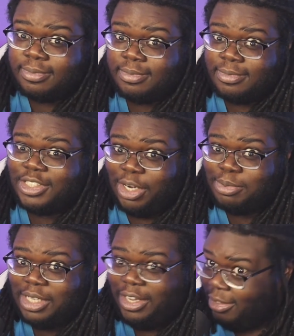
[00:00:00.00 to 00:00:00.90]
See what I'm
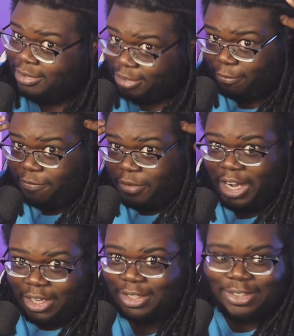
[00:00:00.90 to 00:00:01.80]
saying? The fuck?
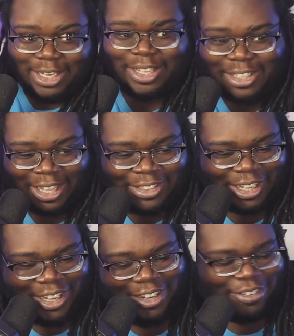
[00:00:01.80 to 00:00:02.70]

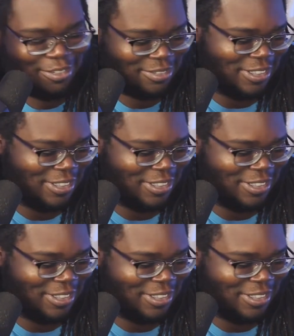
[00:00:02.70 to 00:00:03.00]
Anywho,